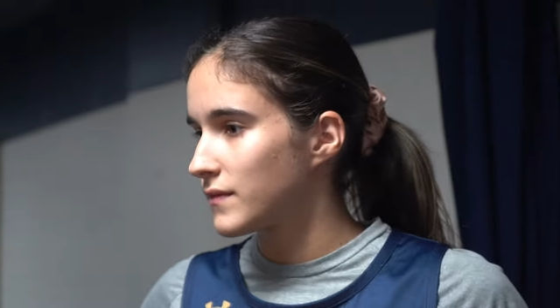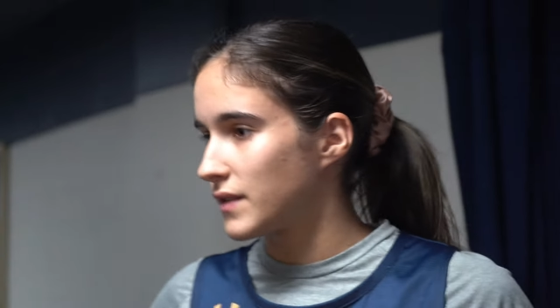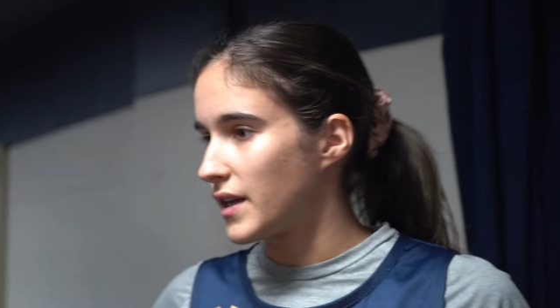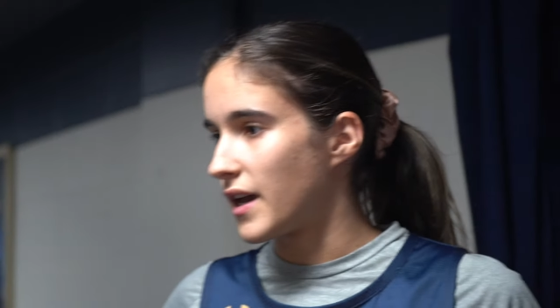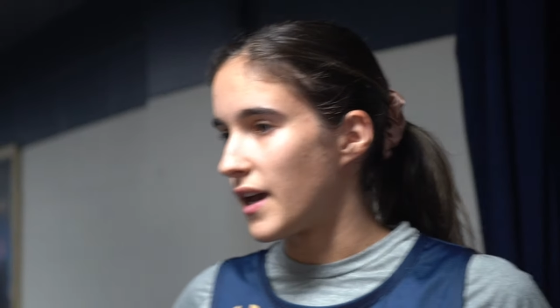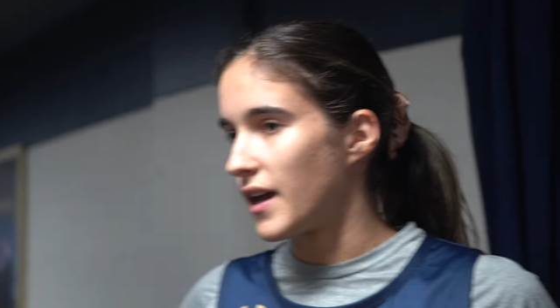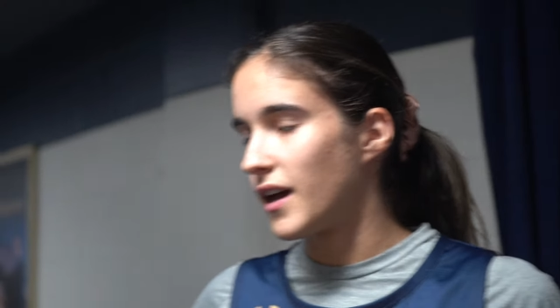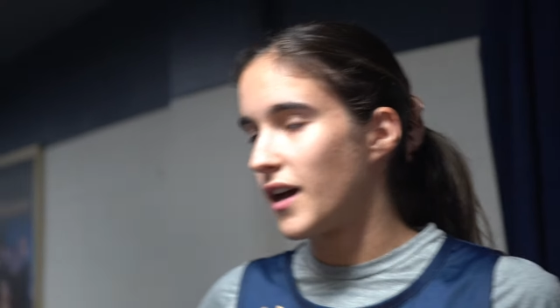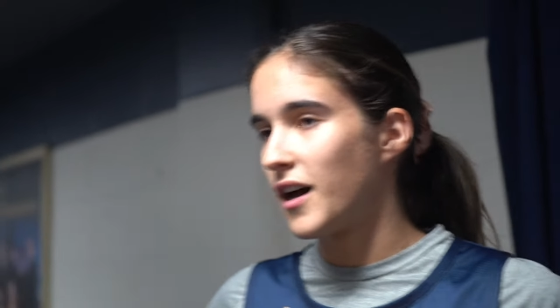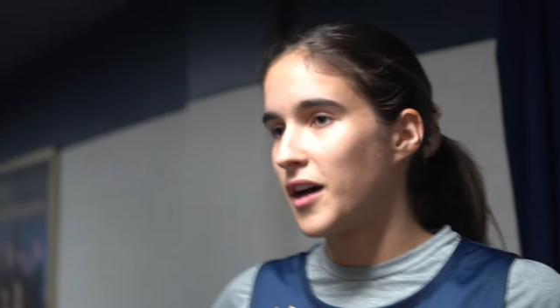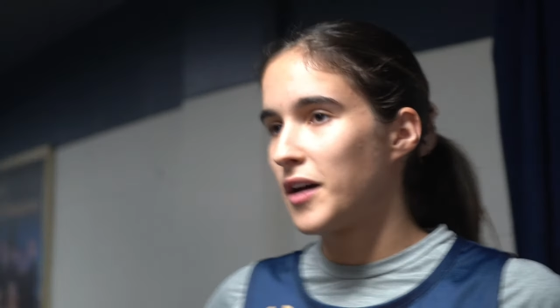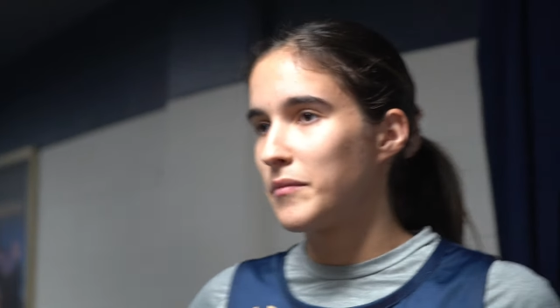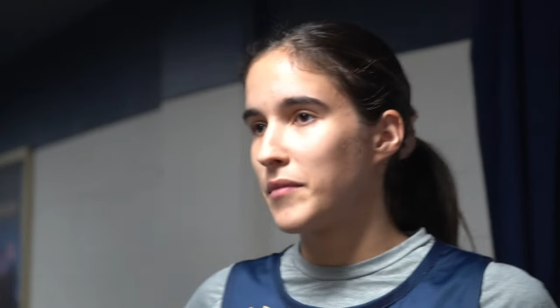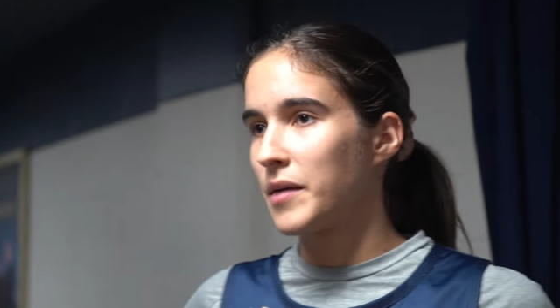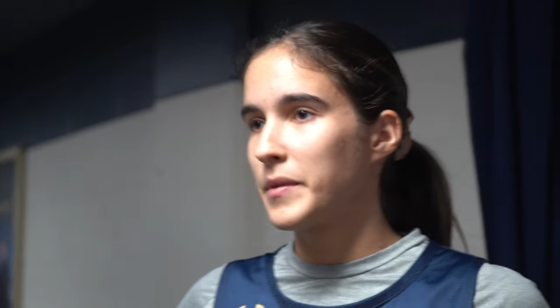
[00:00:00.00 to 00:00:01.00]
Yeah,
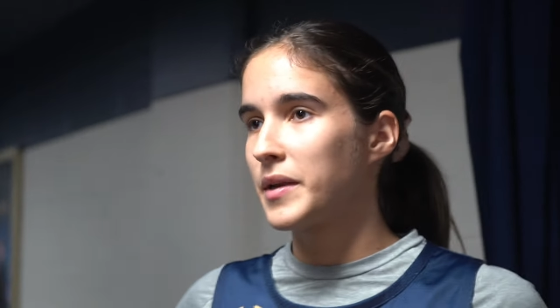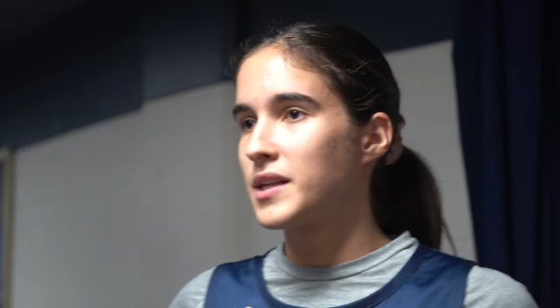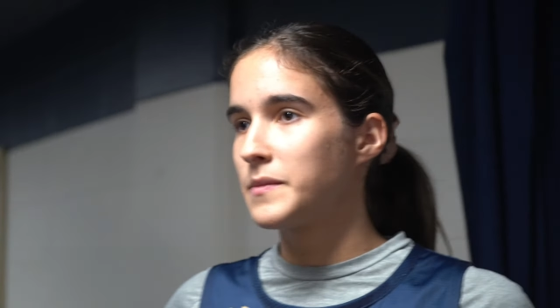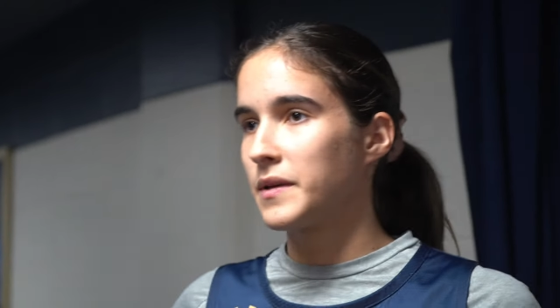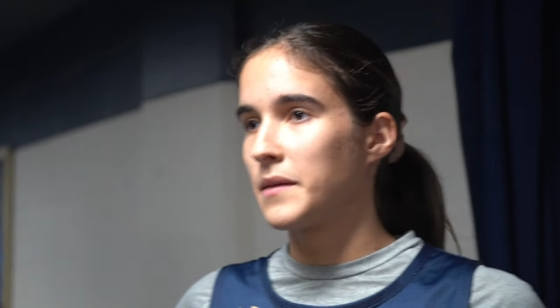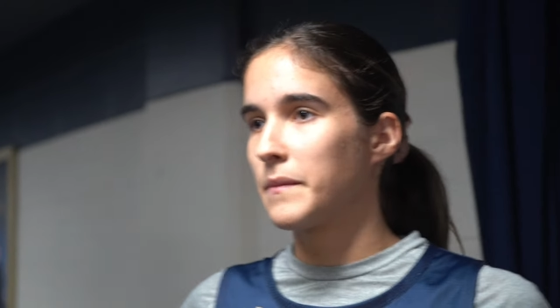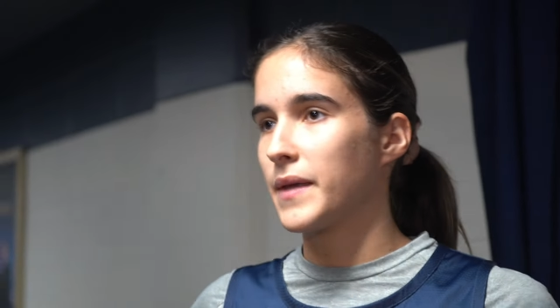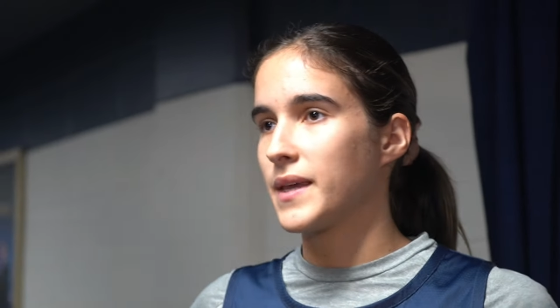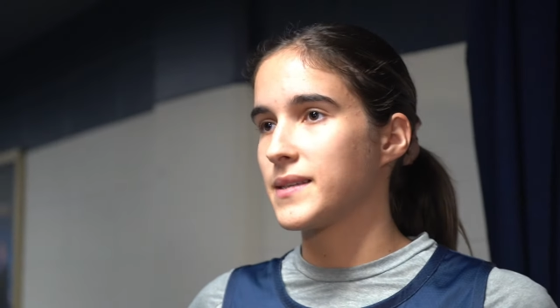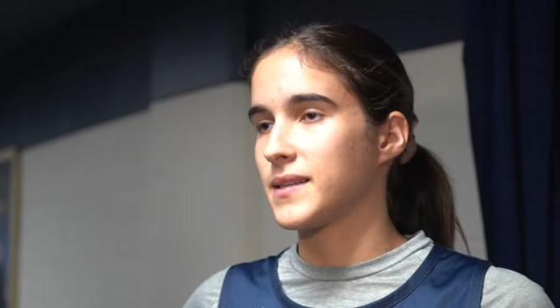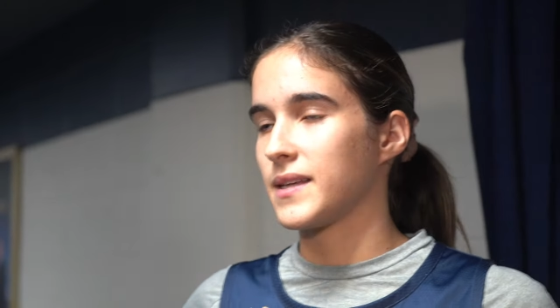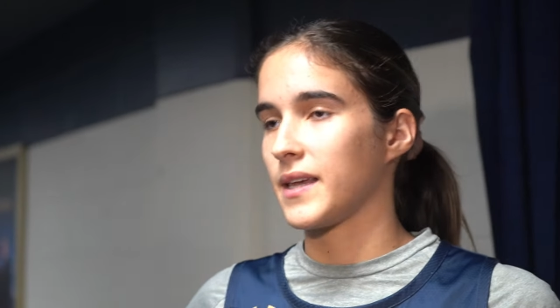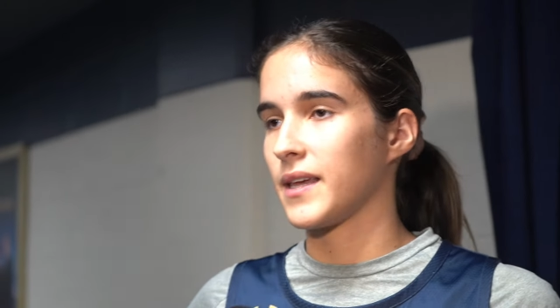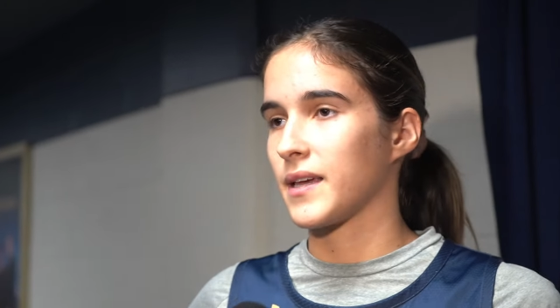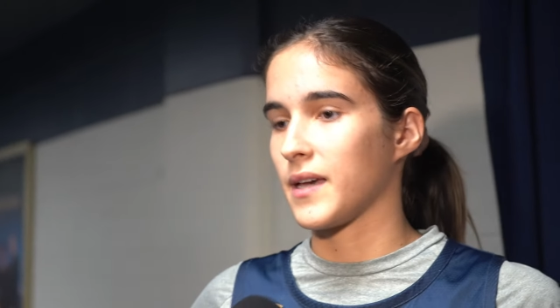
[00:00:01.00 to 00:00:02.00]
I mean, it's been amazing.